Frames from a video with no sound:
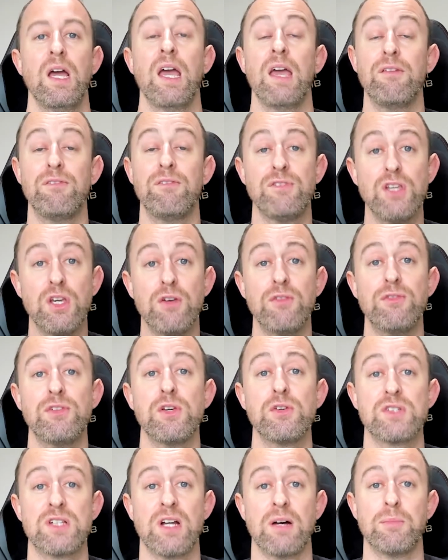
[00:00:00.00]
If you've
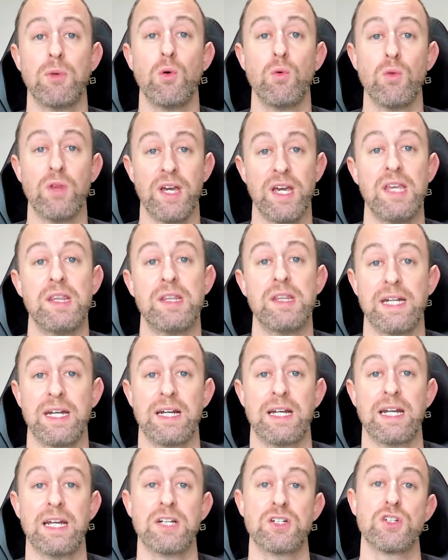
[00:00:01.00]
used up all the Ethernet
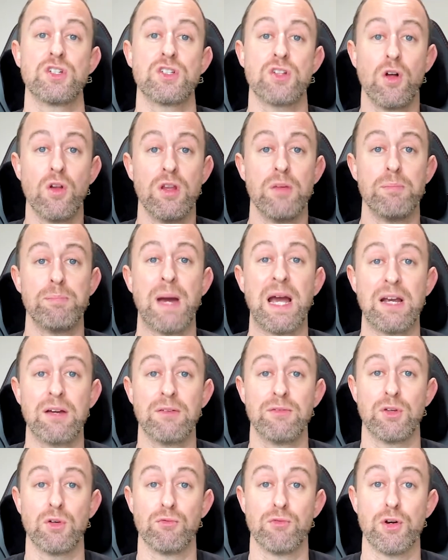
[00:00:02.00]
connections on the back of
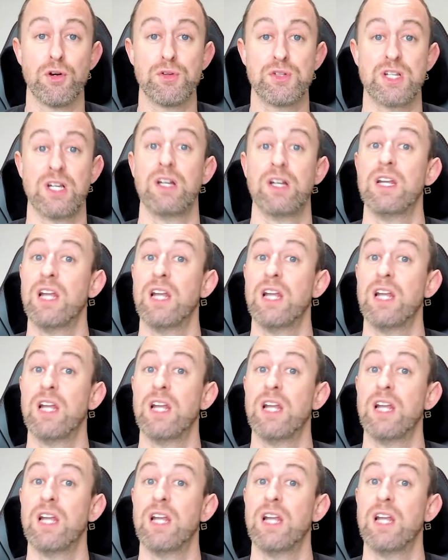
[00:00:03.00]
your router